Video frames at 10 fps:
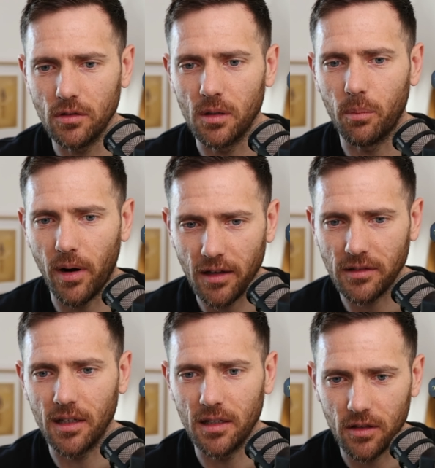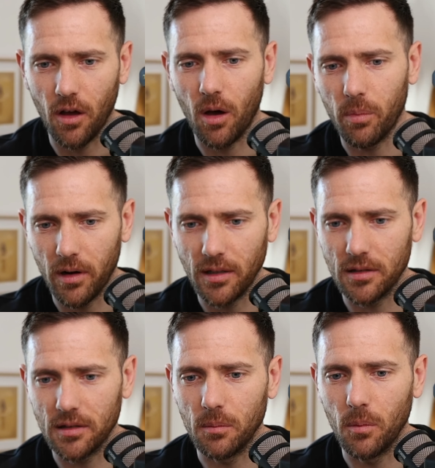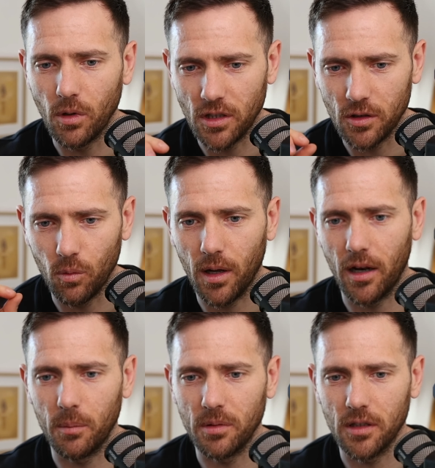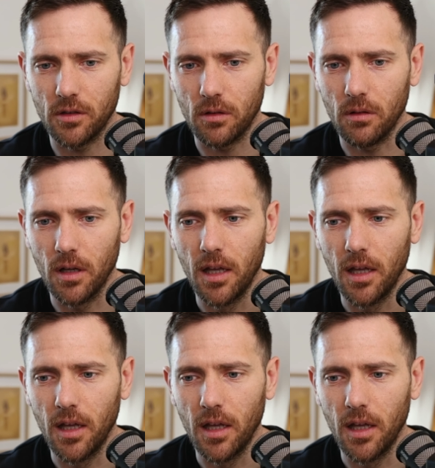The browser is the operating system, which is 100% true.